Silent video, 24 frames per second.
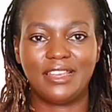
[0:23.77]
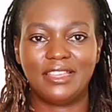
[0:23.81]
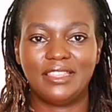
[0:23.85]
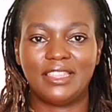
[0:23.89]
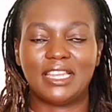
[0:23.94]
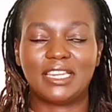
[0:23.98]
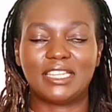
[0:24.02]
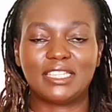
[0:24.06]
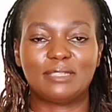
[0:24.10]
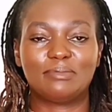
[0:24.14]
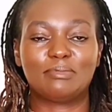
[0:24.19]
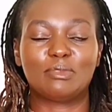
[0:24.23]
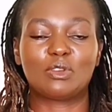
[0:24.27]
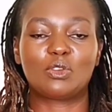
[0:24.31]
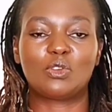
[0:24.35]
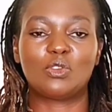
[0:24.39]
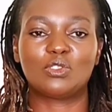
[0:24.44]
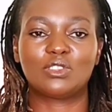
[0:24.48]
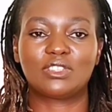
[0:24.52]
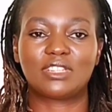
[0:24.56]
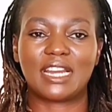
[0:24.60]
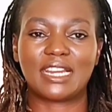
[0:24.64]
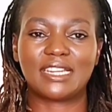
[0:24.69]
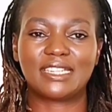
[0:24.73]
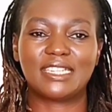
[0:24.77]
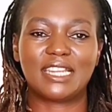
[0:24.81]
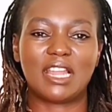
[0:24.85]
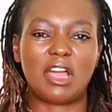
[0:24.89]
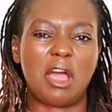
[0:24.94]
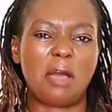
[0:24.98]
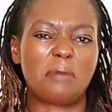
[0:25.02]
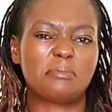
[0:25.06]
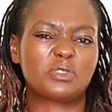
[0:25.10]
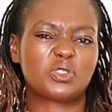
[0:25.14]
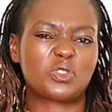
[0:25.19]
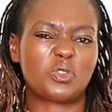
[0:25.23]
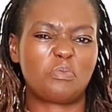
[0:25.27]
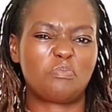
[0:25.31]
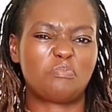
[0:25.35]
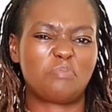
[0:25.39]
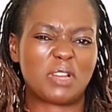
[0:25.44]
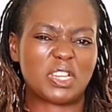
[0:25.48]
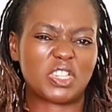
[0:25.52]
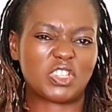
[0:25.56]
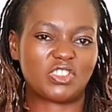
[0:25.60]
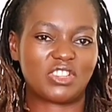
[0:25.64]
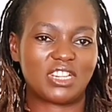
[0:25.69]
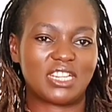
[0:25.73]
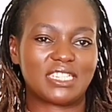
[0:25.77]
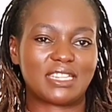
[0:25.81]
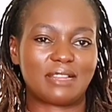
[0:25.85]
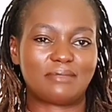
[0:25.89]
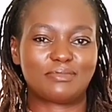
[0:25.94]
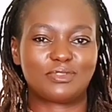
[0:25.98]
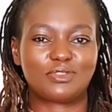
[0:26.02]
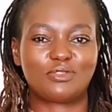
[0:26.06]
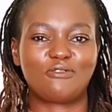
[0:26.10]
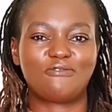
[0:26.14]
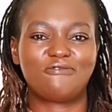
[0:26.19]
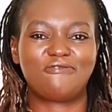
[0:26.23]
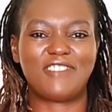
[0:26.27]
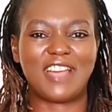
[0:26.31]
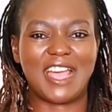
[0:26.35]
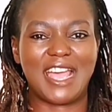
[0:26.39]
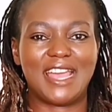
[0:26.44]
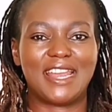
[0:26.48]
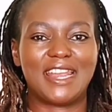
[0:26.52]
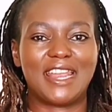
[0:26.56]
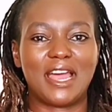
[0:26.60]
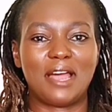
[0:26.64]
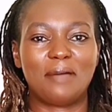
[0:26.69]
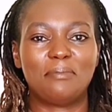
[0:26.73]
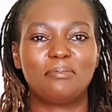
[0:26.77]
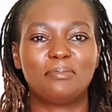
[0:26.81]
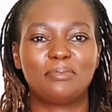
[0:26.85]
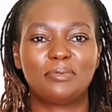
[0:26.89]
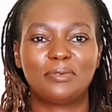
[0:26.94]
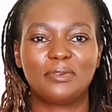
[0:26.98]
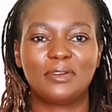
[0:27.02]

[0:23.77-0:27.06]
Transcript: That is because right now I'm so passionate, I'm so fired up